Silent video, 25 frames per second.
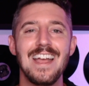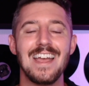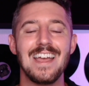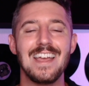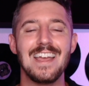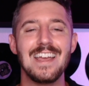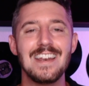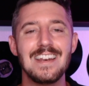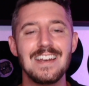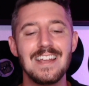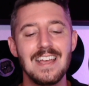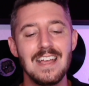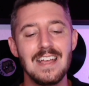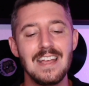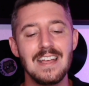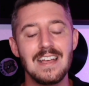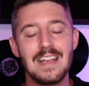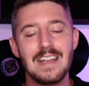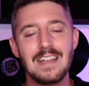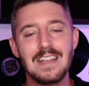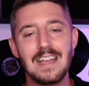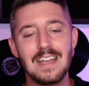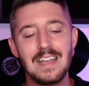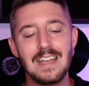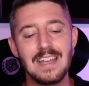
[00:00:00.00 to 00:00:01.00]
And
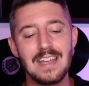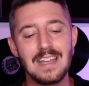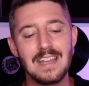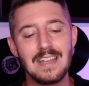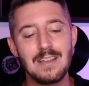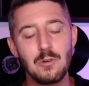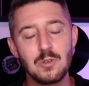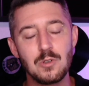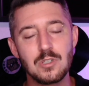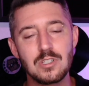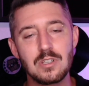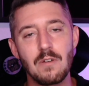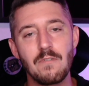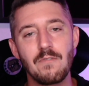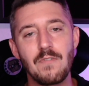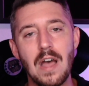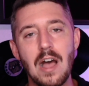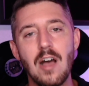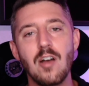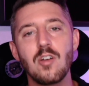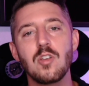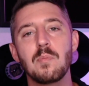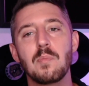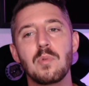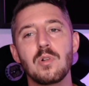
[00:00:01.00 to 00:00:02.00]
it was a
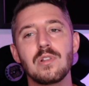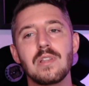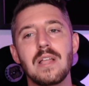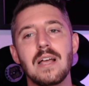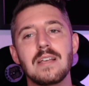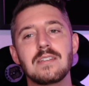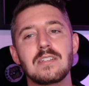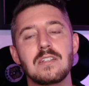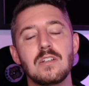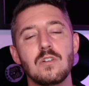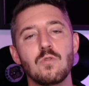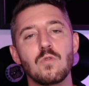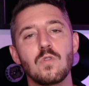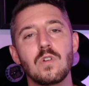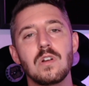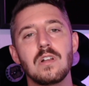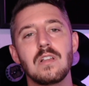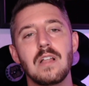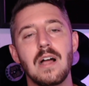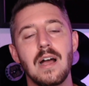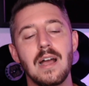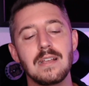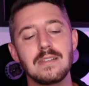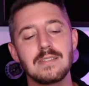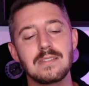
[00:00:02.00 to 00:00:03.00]
valuable lesson to
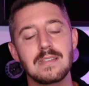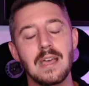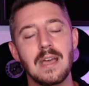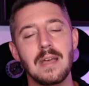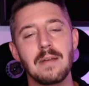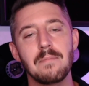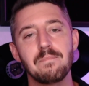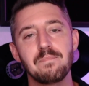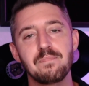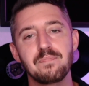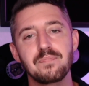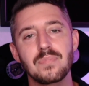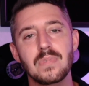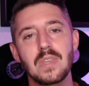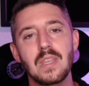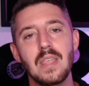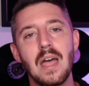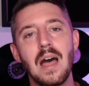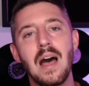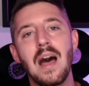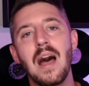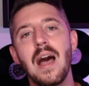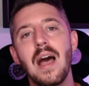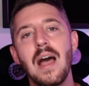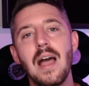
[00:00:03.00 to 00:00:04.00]
realize that
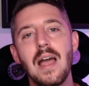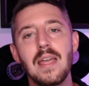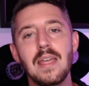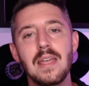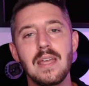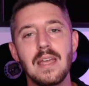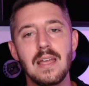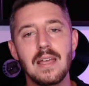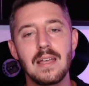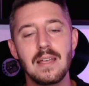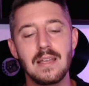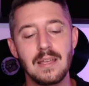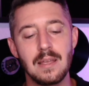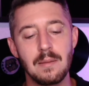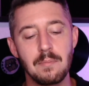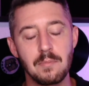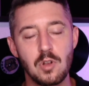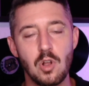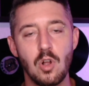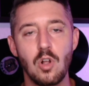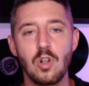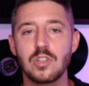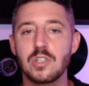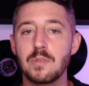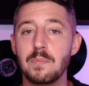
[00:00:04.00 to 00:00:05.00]
I am
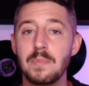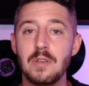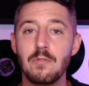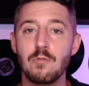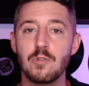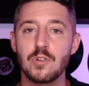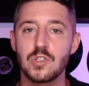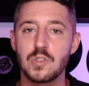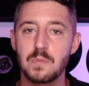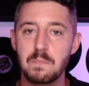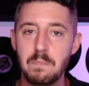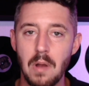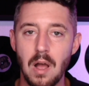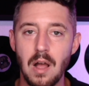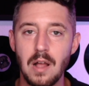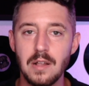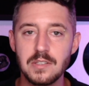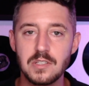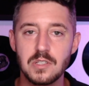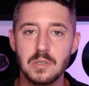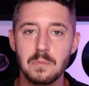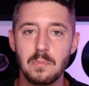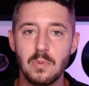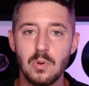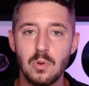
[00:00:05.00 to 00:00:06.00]
called to be a
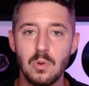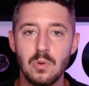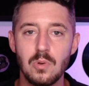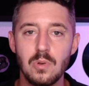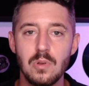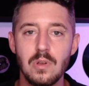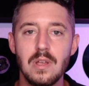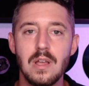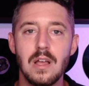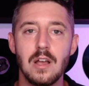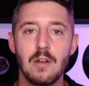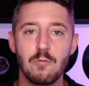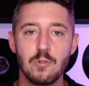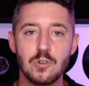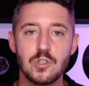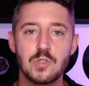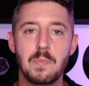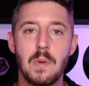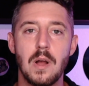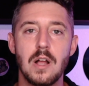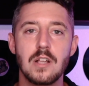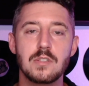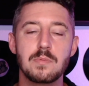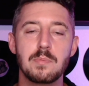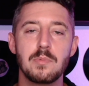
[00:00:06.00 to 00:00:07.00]
responsible
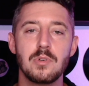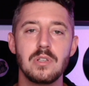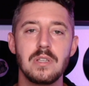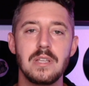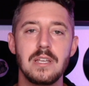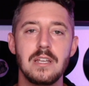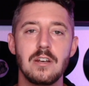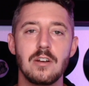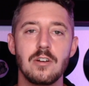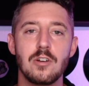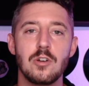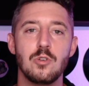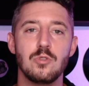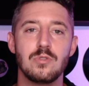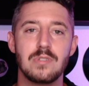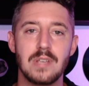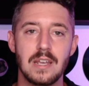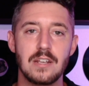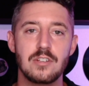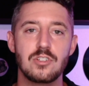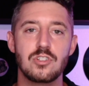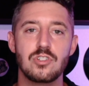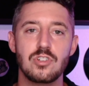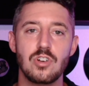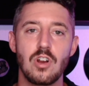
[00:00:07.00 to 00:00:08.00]
leader who
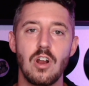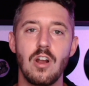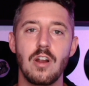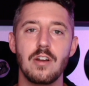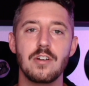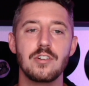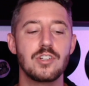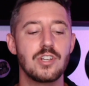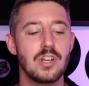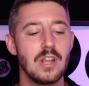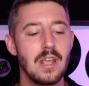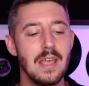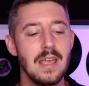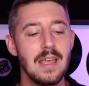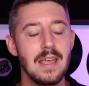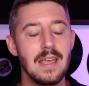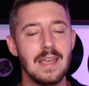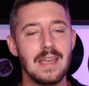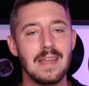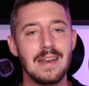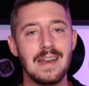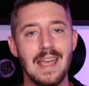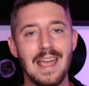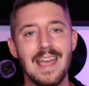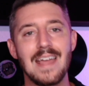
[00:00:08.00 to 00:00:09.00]
takes charge
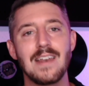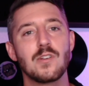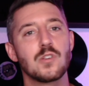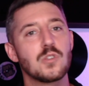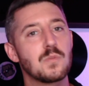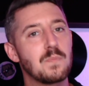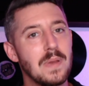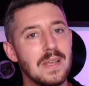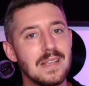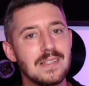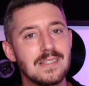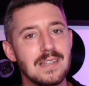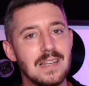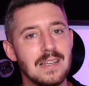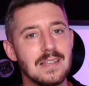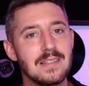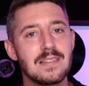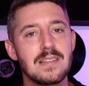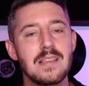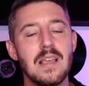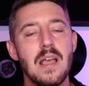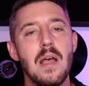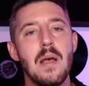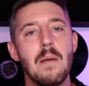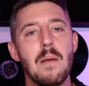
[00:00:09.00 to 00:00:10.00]
and handles
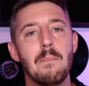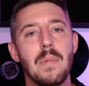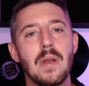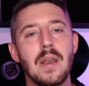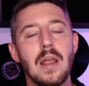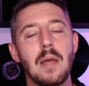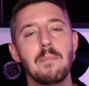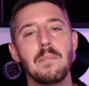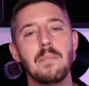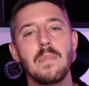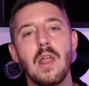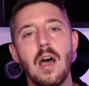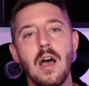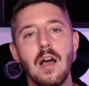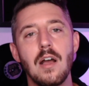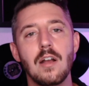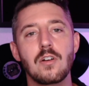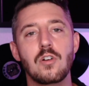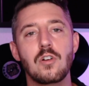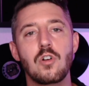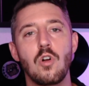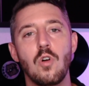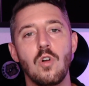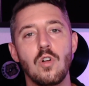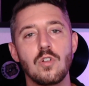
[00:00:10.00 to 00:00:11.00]
business. But I'm
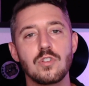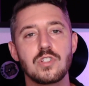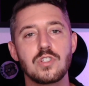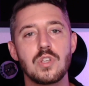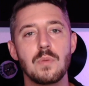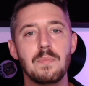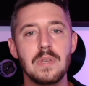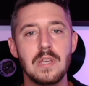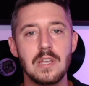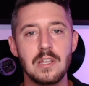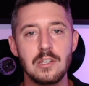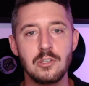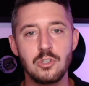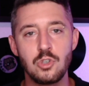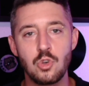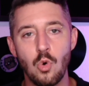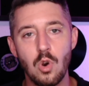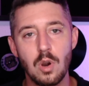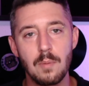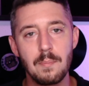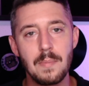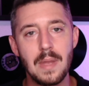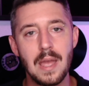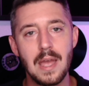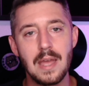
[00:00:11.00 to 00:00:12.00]
not called to be a
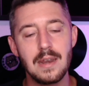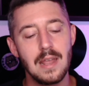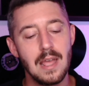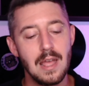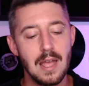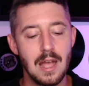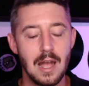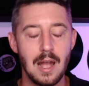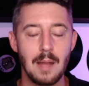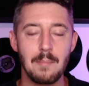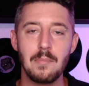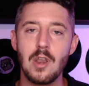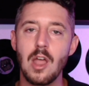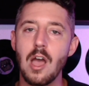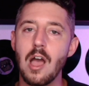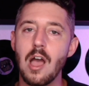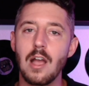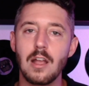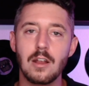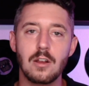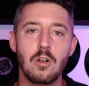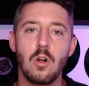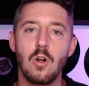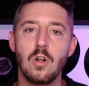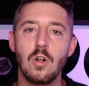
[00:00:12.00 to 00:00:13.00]
doormat. I'm
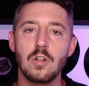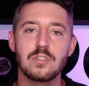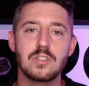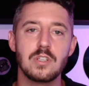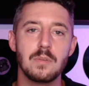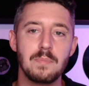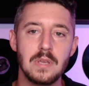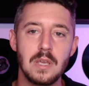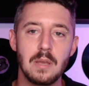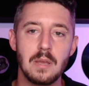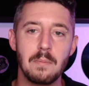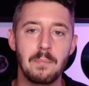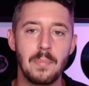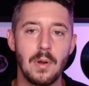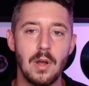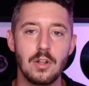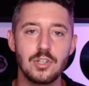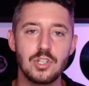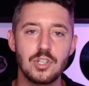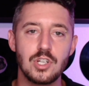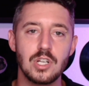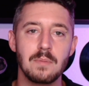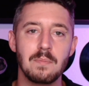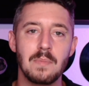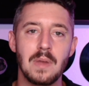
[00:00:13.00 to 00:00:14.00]
not called to be a
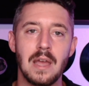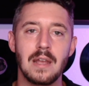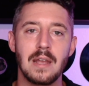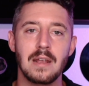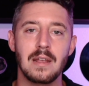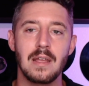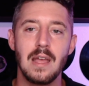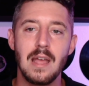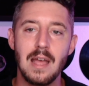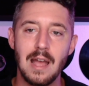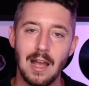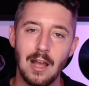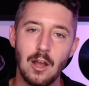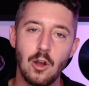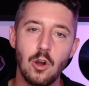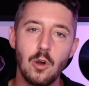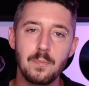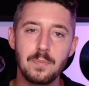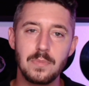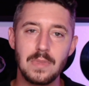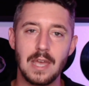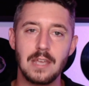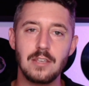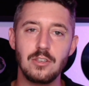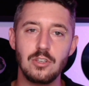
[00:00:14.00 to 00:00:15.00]
punching bag. I
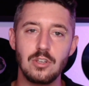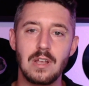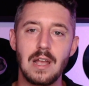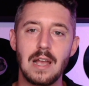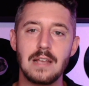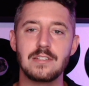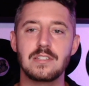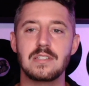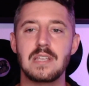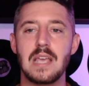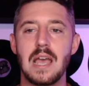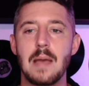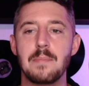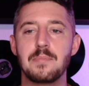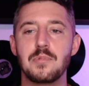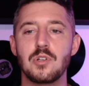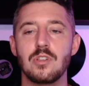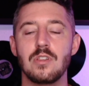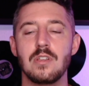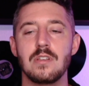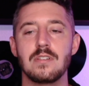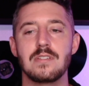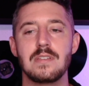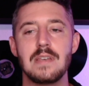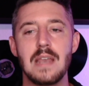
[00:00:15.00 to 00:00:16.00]
hope that you guys capture
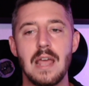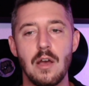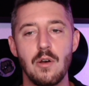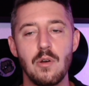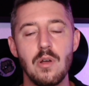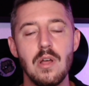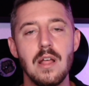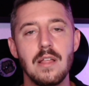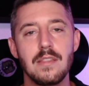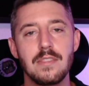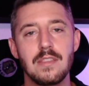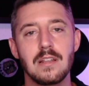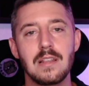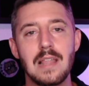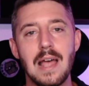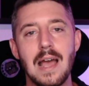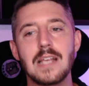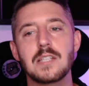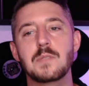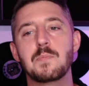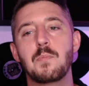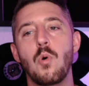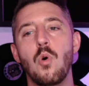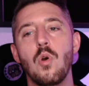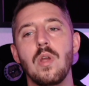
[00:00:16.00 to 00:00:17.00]
this. Now, the
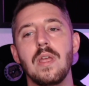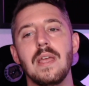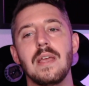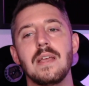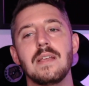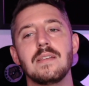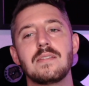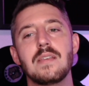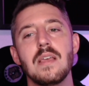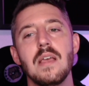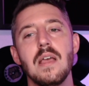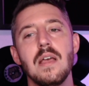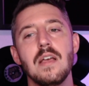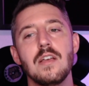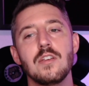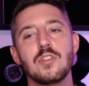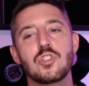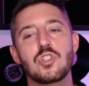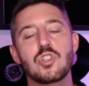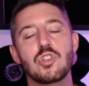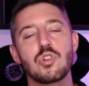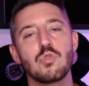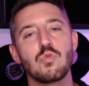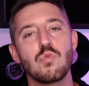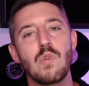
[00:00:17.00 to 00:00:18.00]
last point is
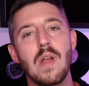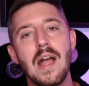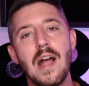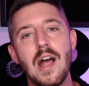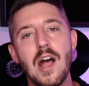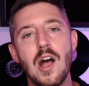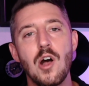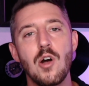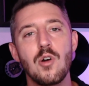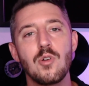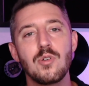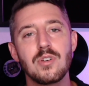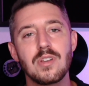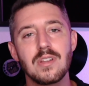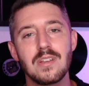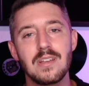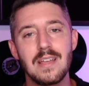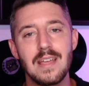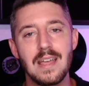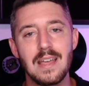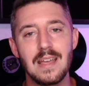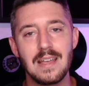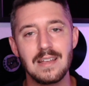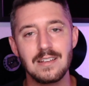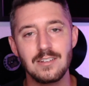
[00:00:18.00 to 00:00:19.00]
surround
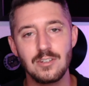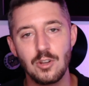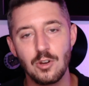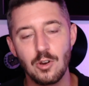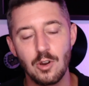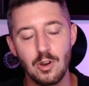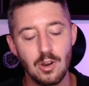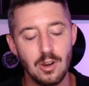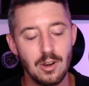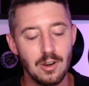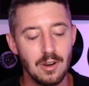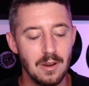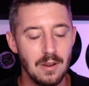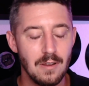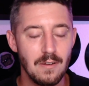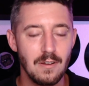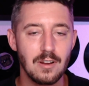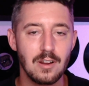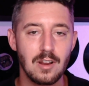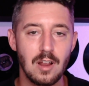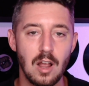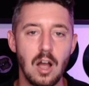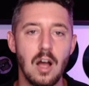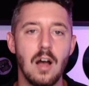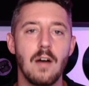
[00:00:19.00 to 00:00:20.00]
your
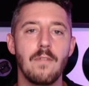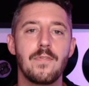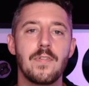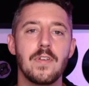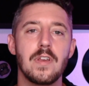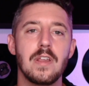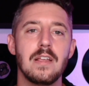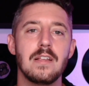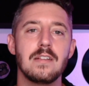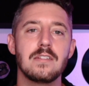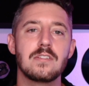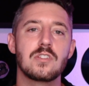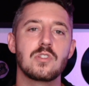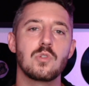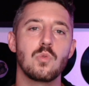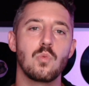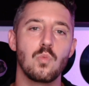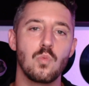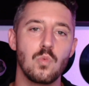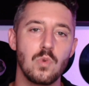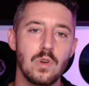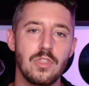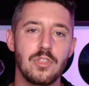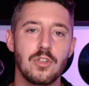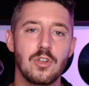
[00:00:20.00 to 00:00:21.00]
confidence
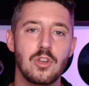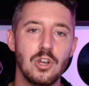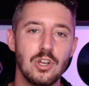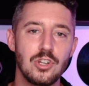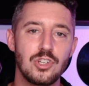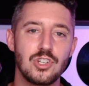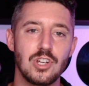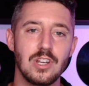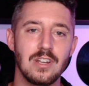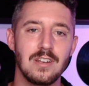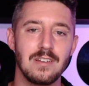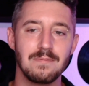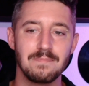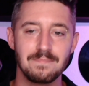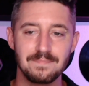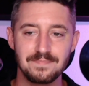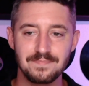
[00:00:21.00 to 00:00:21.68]
with cushion.